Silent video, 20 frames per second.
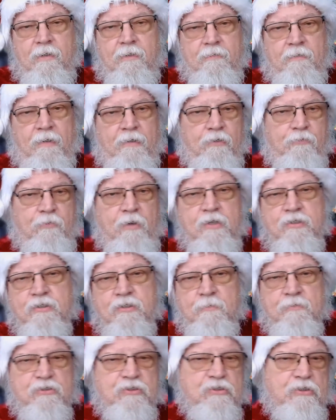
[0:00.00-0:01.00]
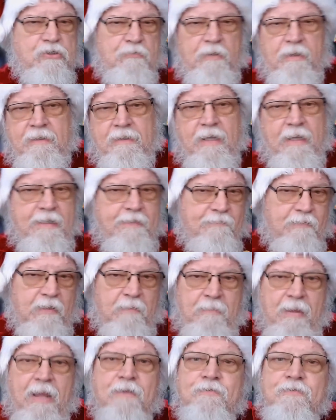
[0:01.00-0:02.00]
Not a creature was stirring, not even a
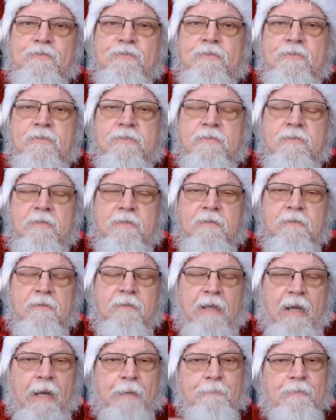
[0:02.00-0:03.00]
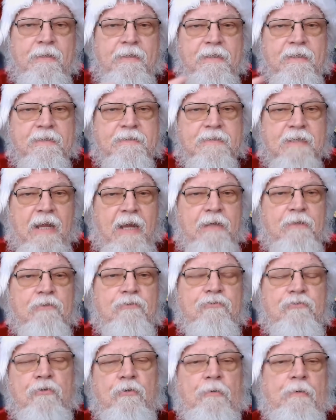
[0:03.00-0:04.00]
mouse. I read the entire
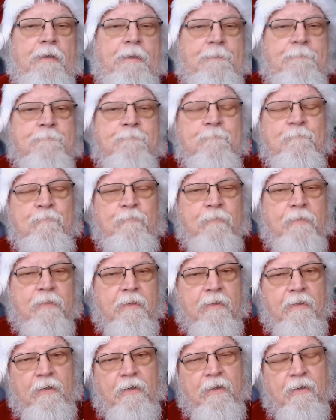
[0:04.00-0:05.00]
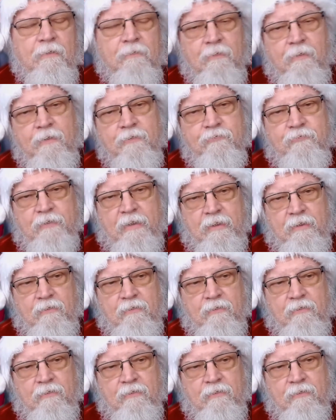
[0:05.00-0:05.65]
story here on Santa